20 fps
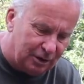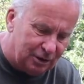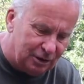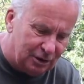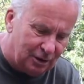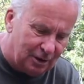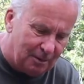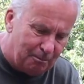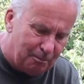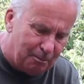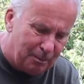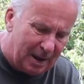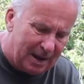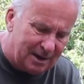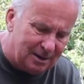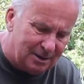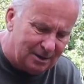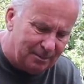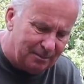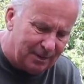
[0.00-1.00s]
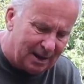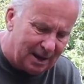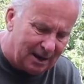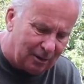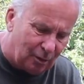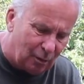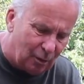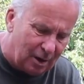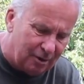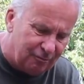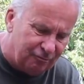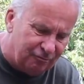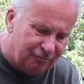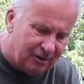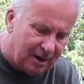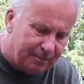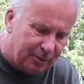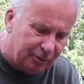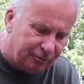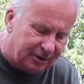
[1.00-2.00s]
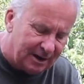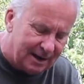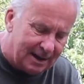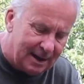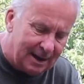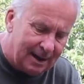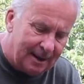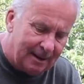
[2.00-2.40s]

because you can bend them, they're quite rubbery.